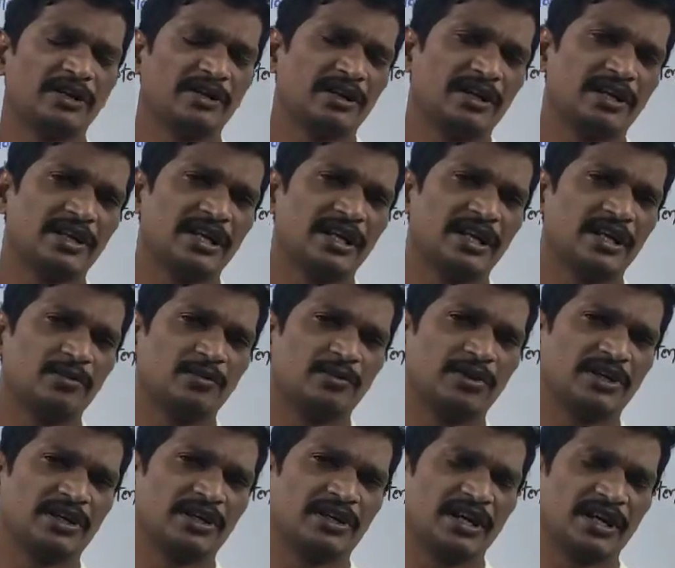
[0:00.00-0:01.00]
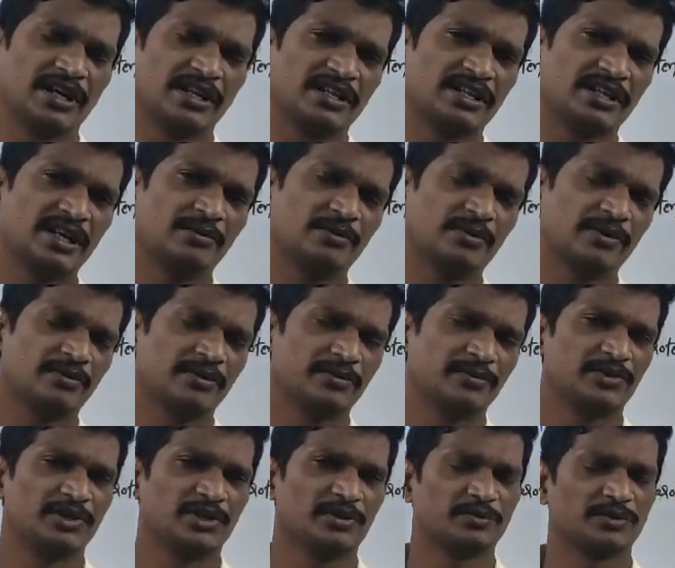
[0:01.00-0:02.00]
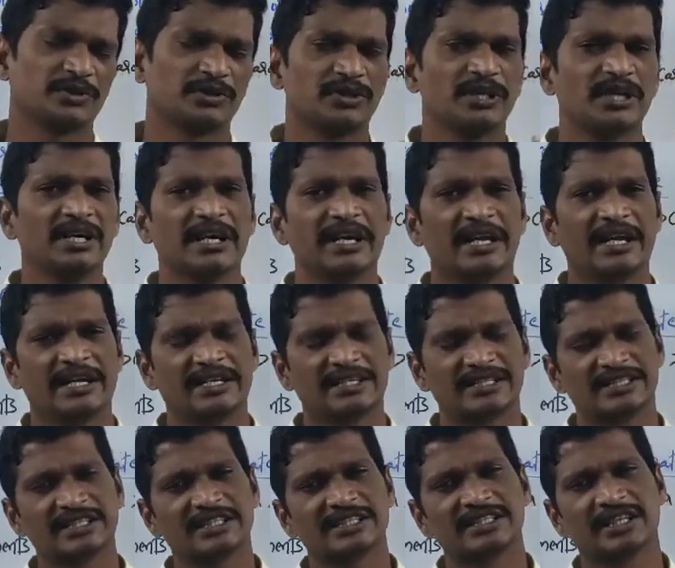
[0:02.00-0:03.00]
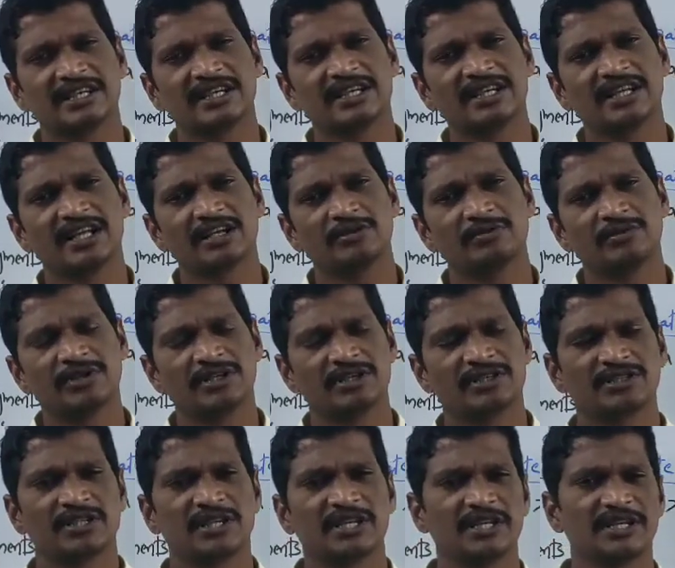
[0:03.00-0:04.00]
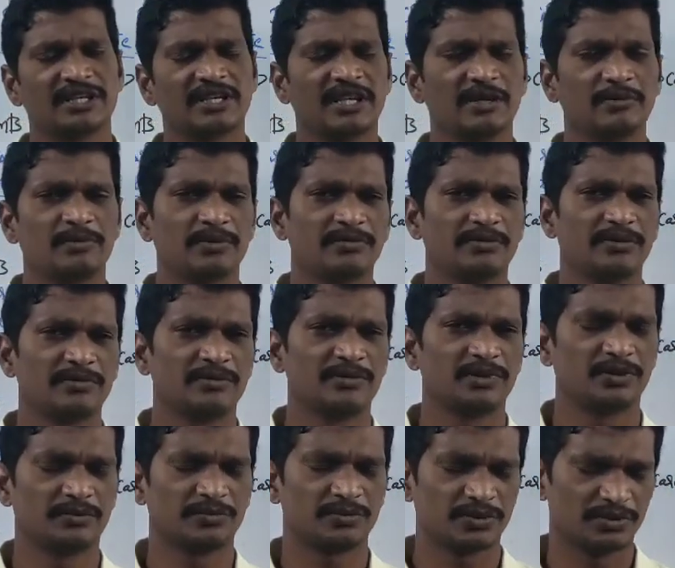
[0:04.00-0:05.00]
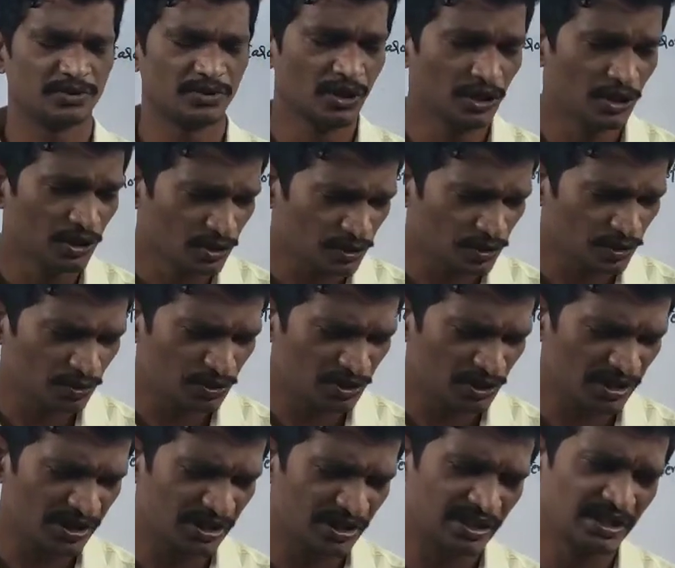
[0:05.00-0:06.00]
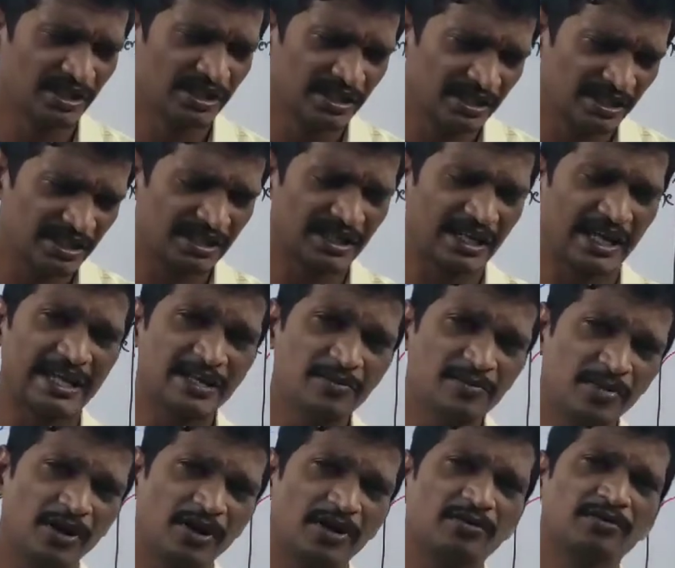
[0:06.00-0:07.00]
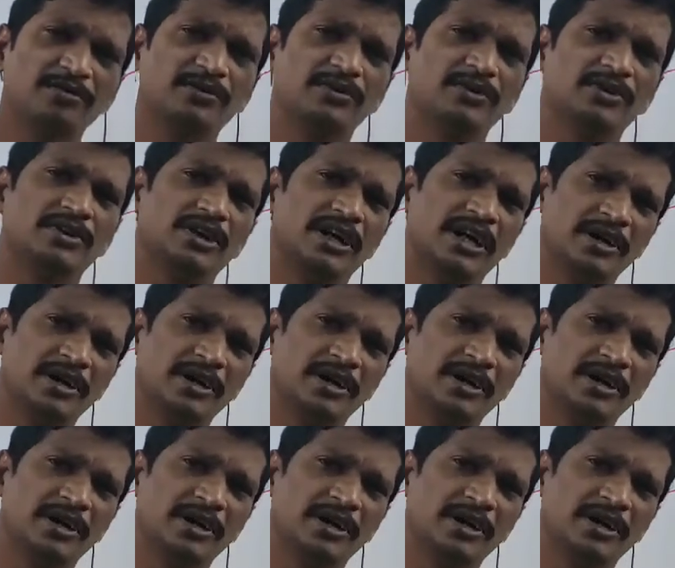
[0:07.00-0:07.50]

500 nanometer, another type of absorption. At 600 nanometers, another type of absorption. So here the type of